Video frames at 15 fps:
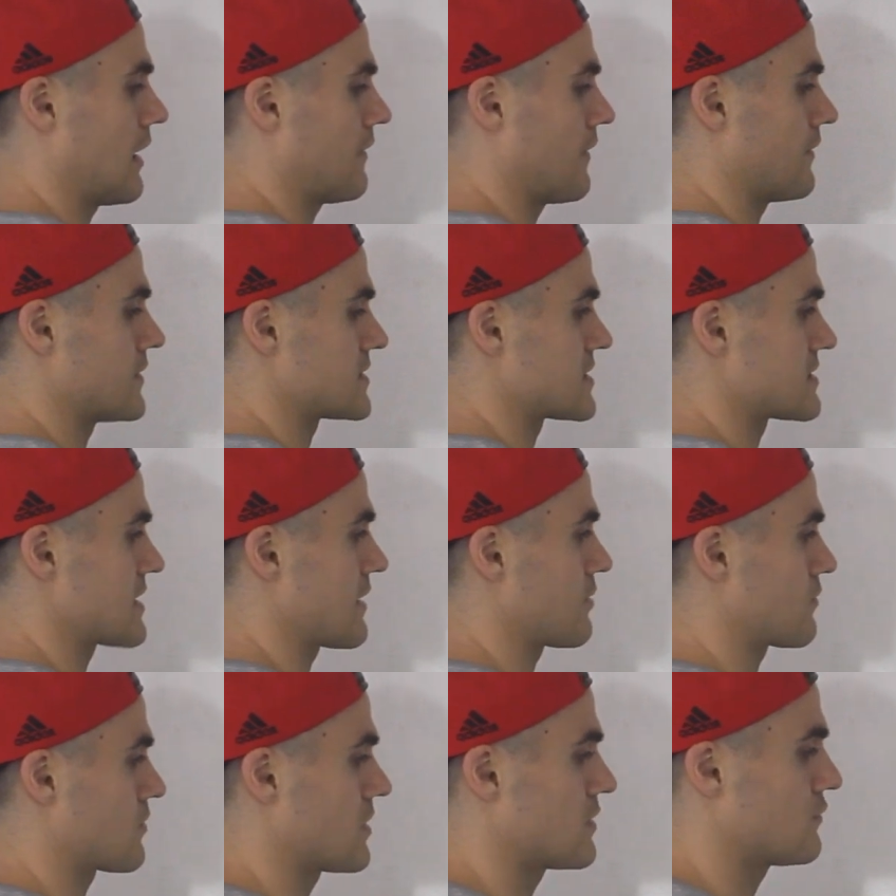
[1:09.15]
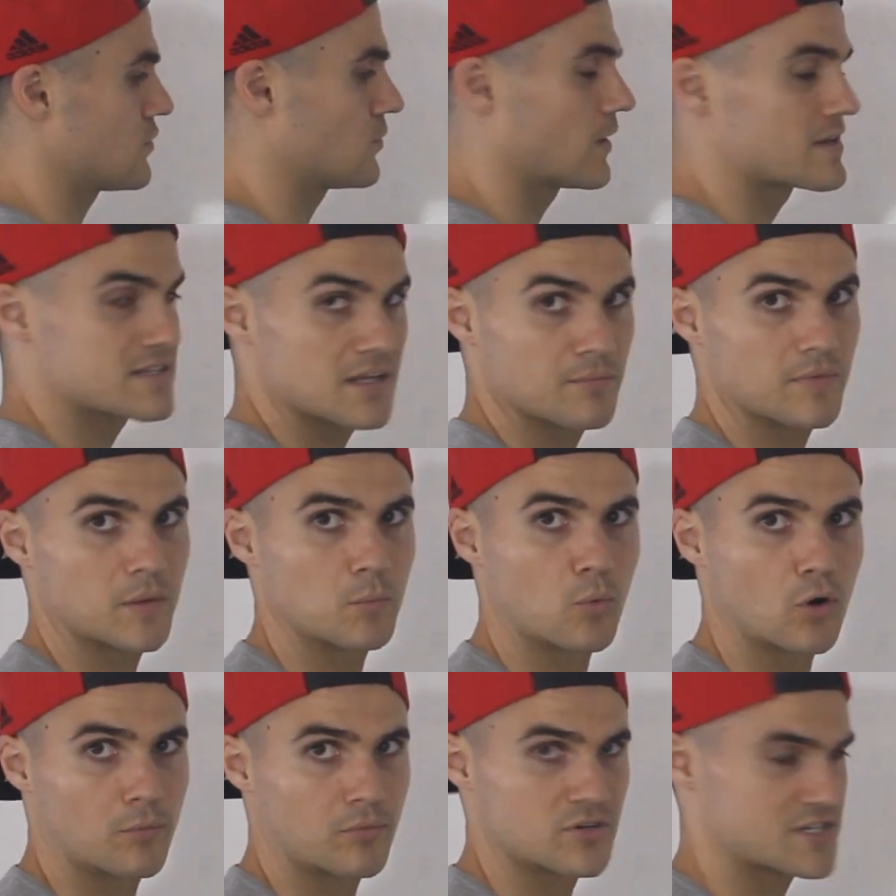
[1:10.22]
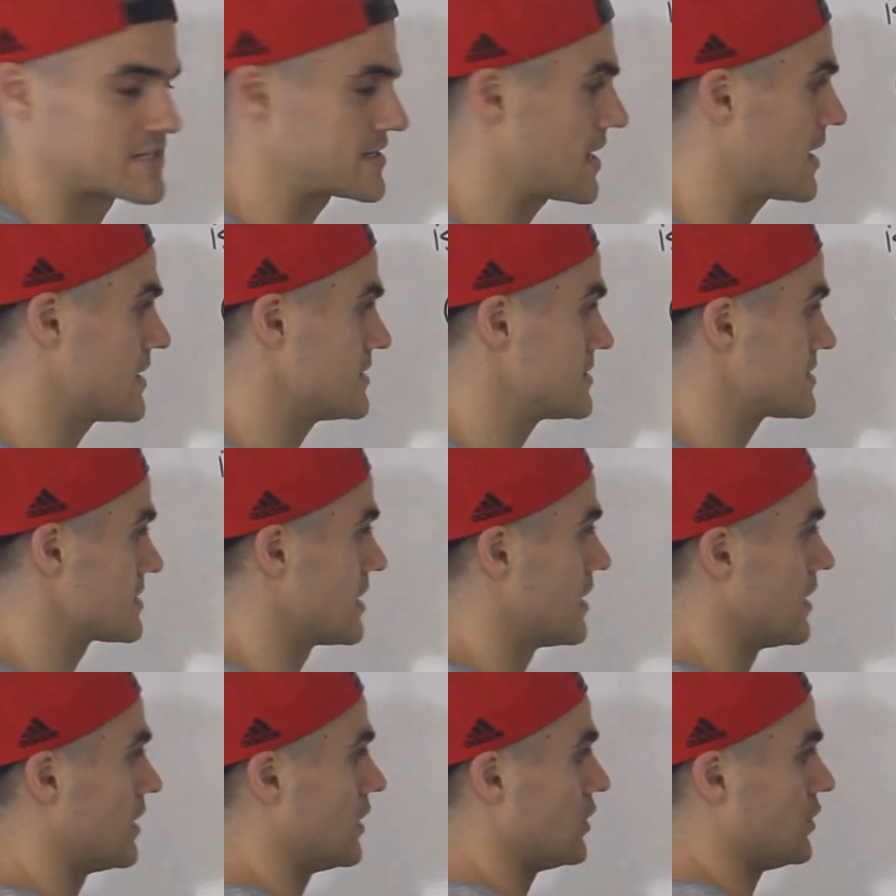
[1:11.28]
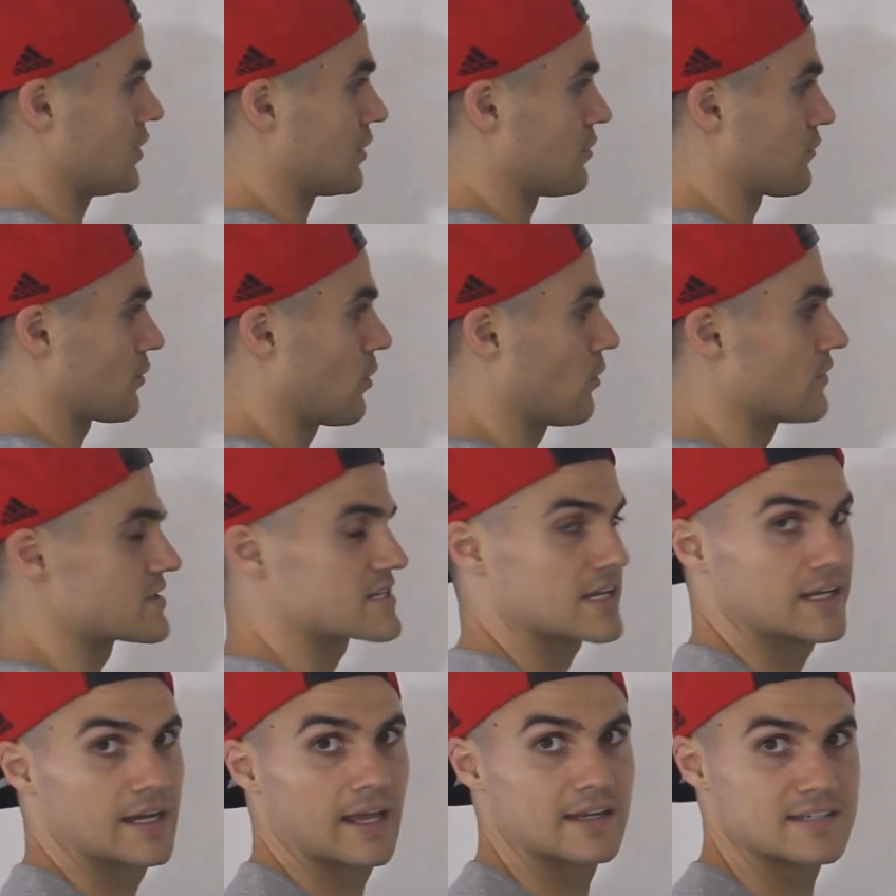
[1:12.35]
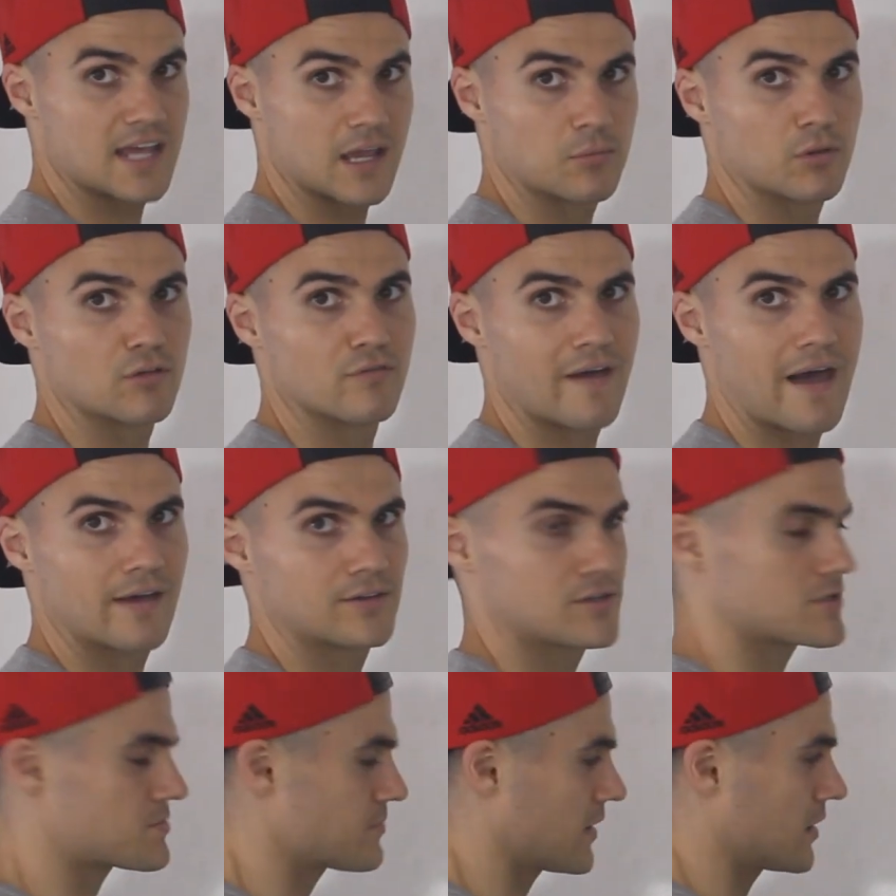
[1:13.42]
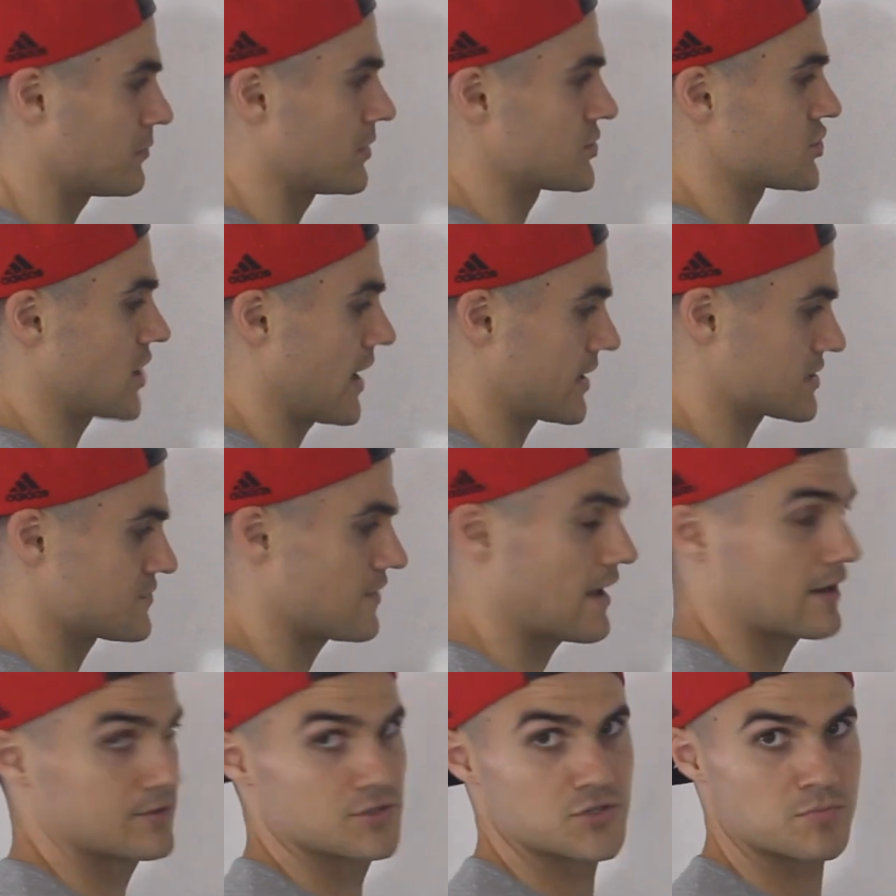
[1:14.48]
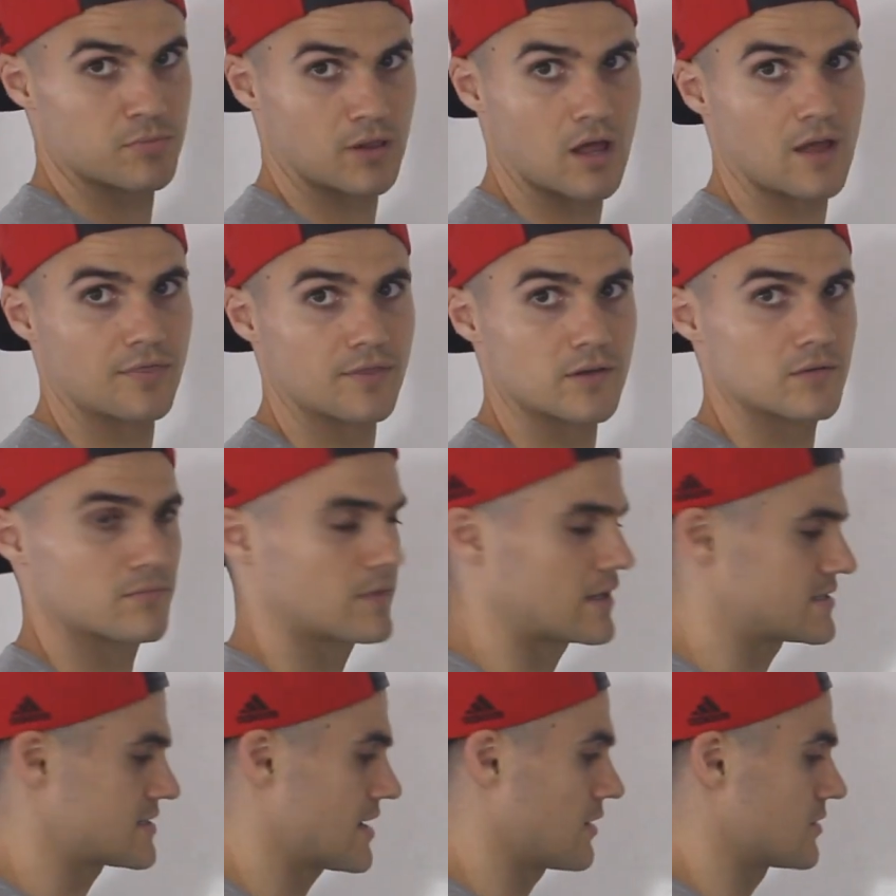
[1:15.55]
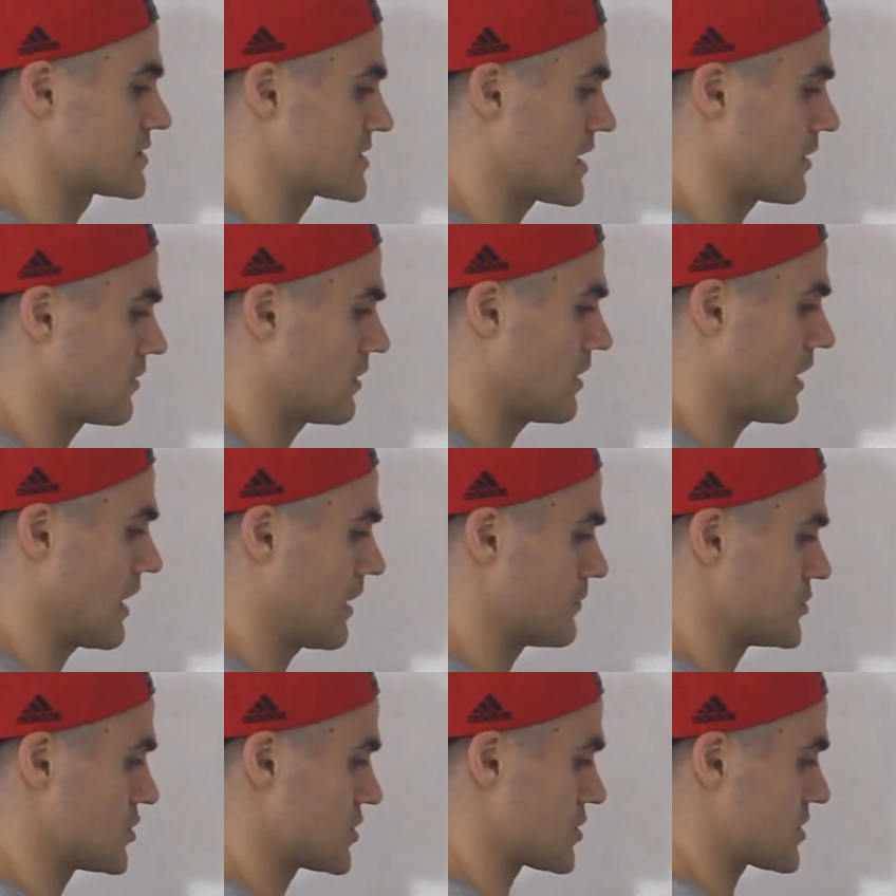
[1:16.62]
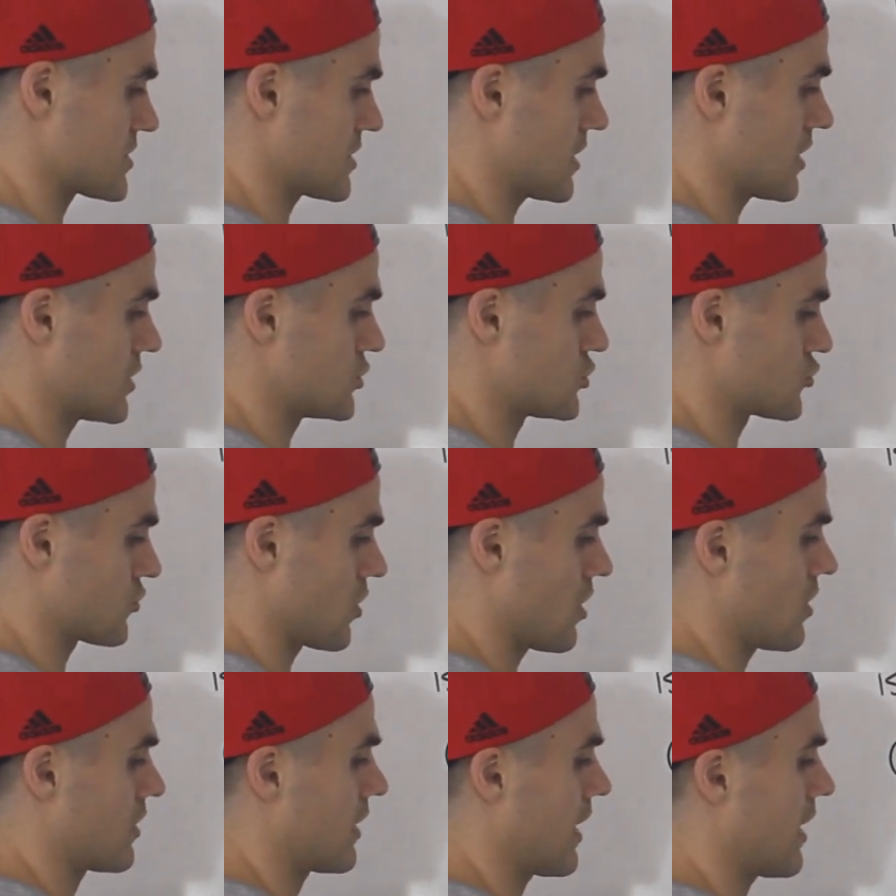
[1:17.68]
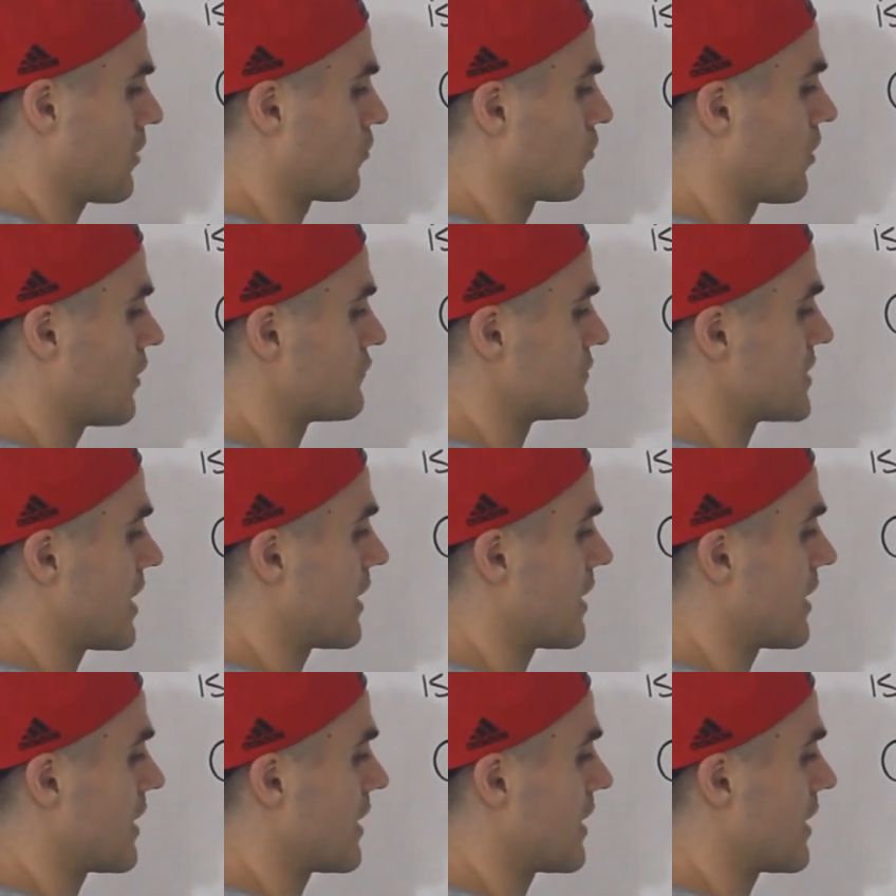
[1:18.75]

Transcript: And then this is at three. If you want something more precise, you can throw this in a table of values, pick a bunch of x values, plot them, etc., etc. I'm just uh, drawing a rough